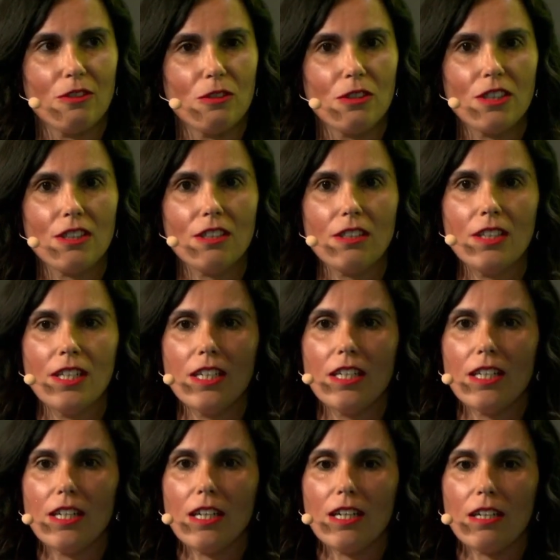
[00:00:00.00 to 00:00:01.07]
Good morning.
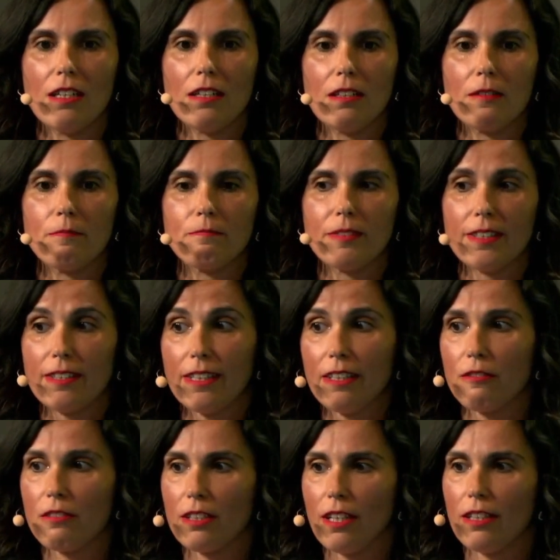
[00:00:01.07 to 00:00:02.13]
Thank you for the
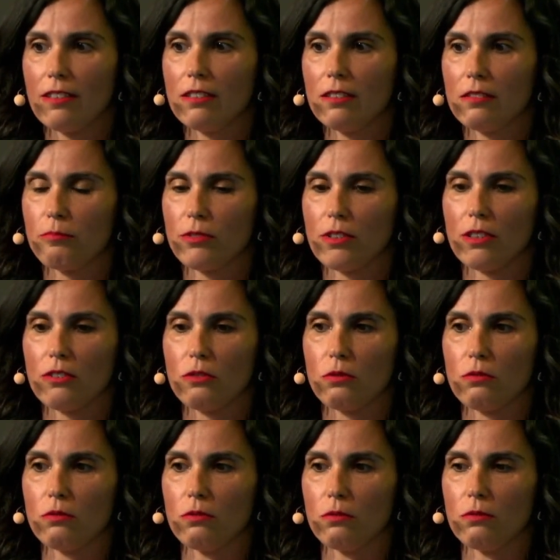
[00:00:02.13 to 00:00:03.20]
invitation to be here today.
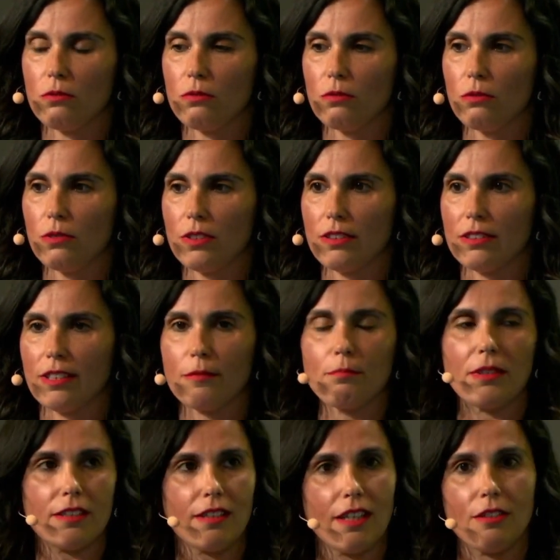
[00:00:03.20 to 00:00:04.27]
Yes,
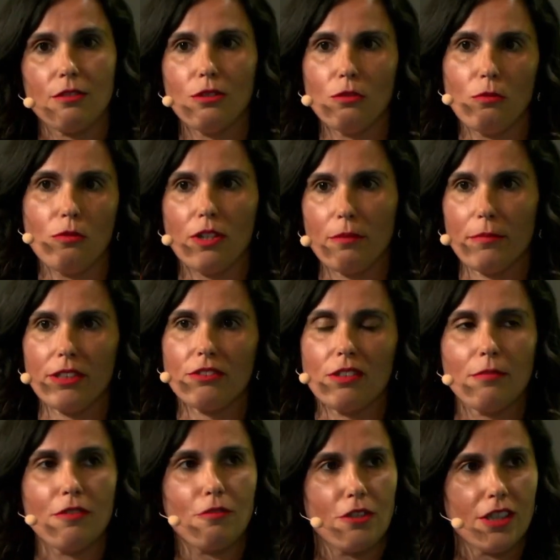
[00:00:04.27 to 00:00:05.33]
it is
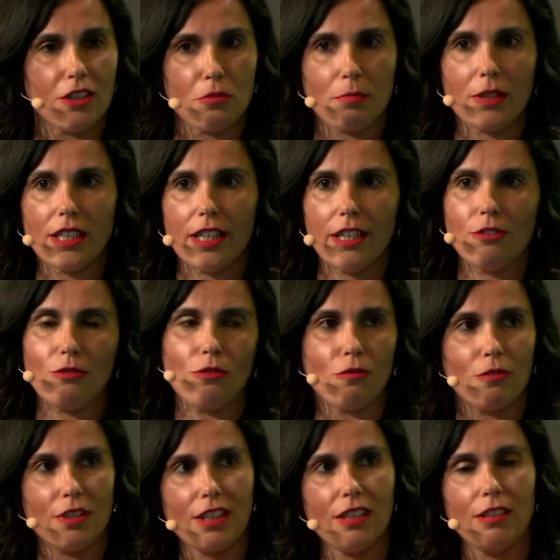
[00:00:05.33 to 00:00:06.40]
true. What
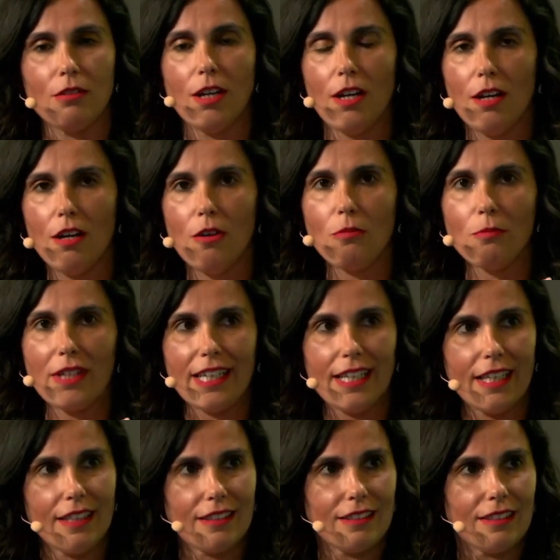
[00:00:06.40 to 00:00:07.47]
Armando has
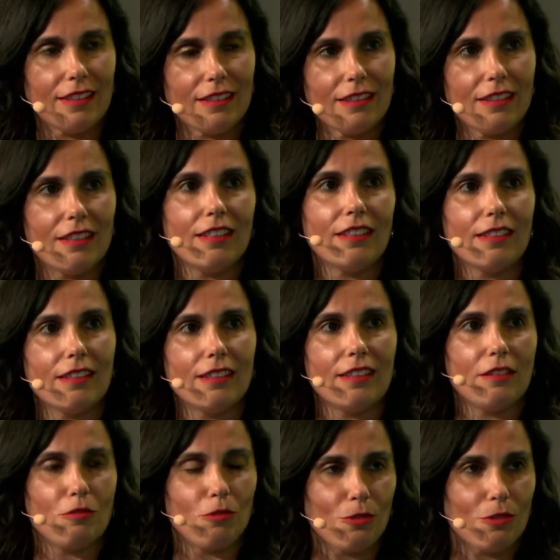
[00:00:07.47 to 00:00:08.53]
explained
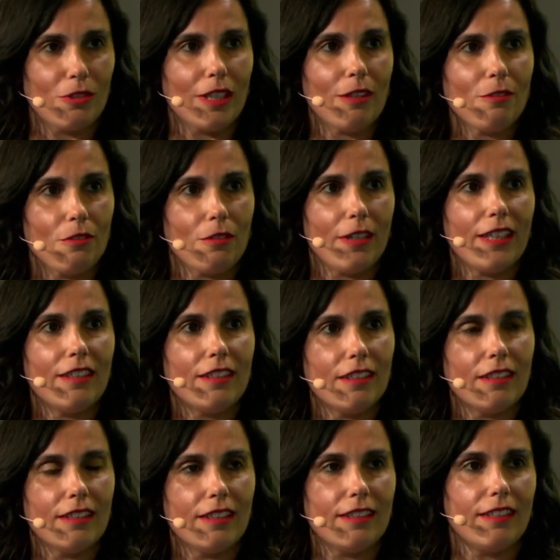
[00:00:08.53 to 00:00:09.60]
is
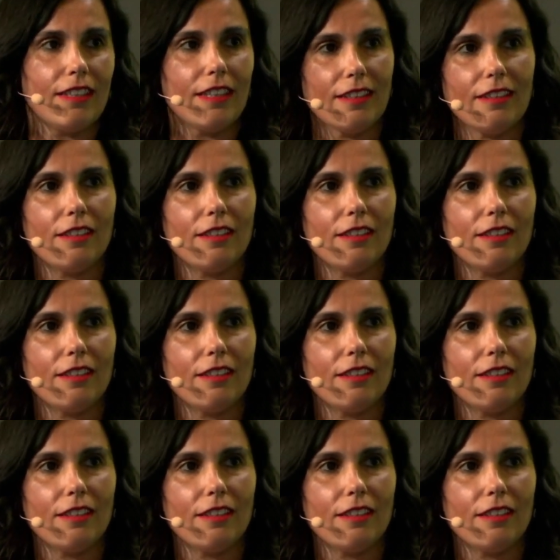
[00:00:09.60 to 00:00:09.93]
a